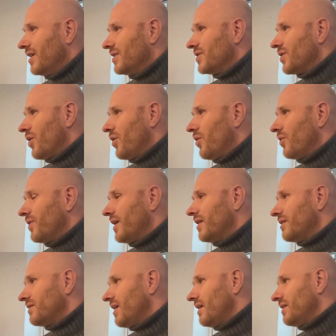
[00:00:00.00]
So
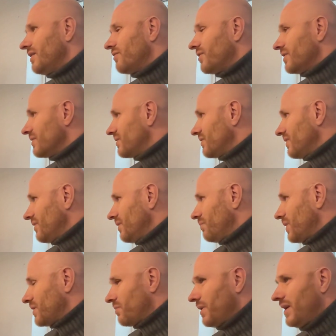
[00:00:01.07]
there are different
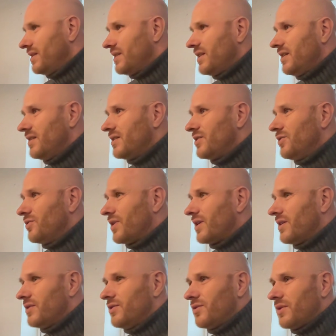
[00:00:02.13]
possibilities. You
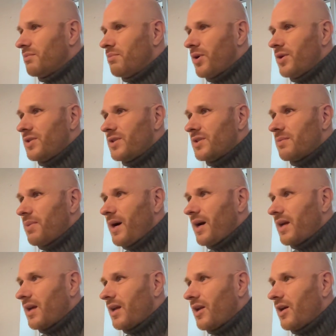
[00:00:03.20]
can purchase a
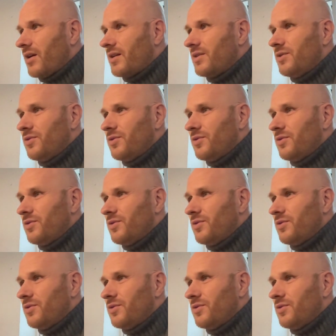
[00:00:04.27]
parking lot.